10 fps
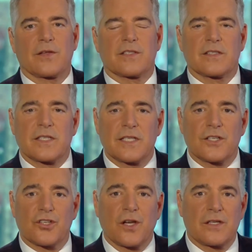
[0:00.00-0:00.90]
This is the
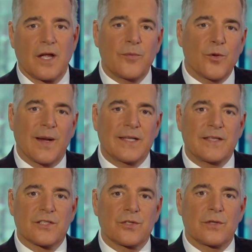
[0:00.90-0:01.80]
Tisch
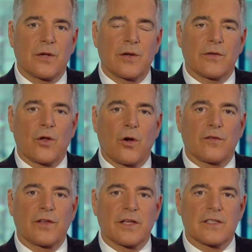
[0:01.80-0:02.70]
WNET studio here in the heart
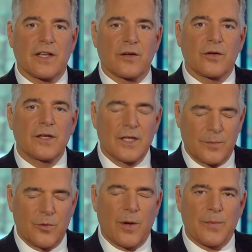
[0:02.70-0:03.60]
of Lincoln Center.
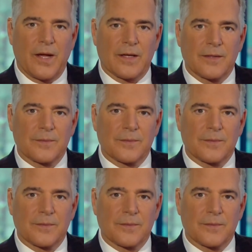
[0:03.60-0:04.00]
Be right back.